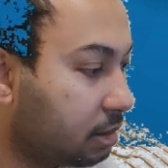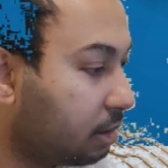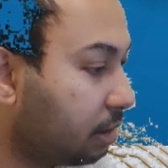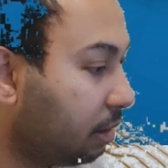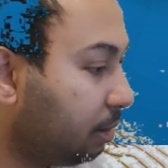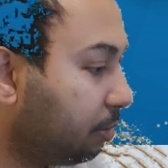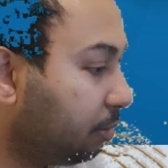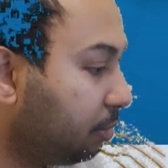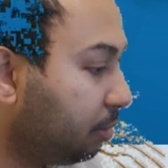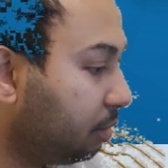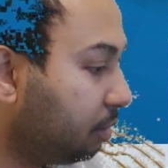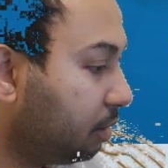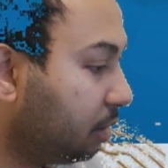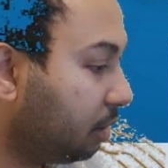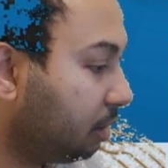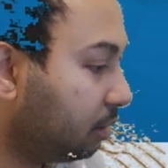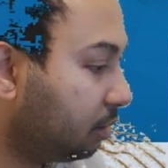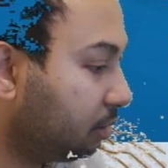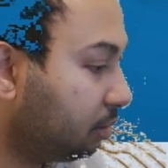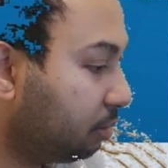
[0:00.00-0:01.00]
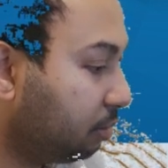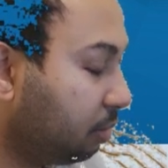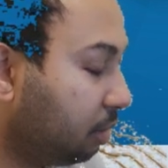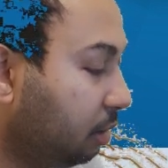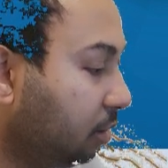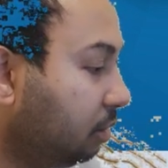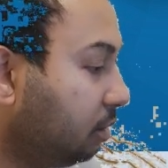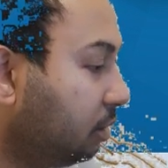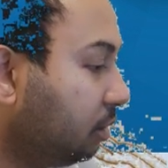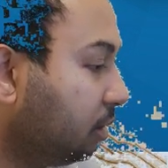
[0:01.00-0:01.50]
script with that
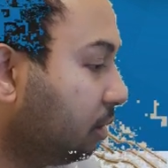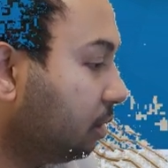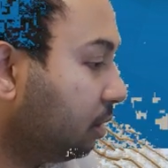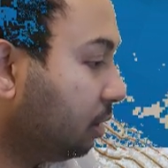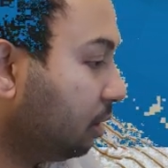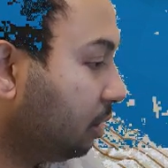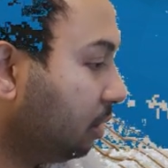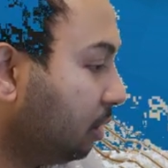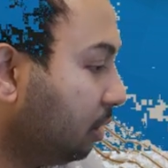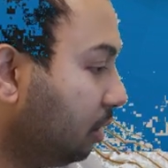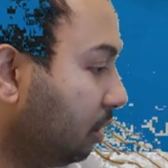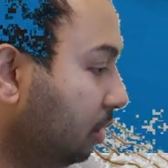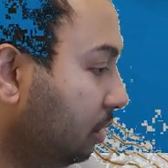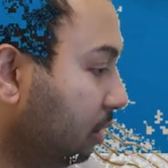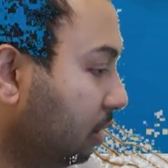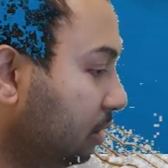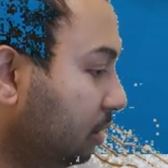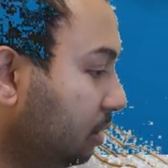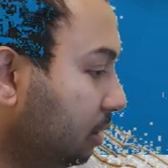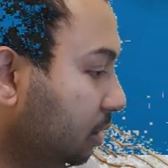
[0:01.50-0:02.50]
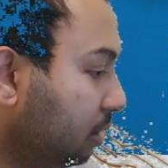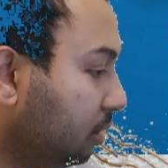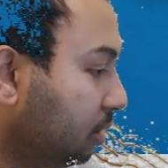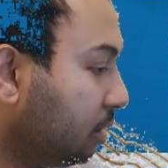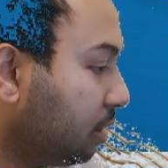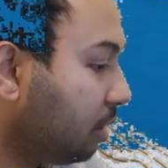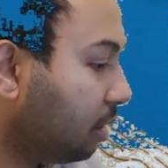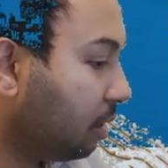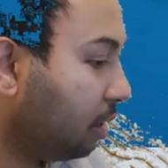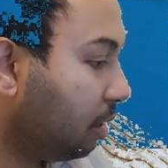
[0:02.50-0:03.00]
one, and that's it.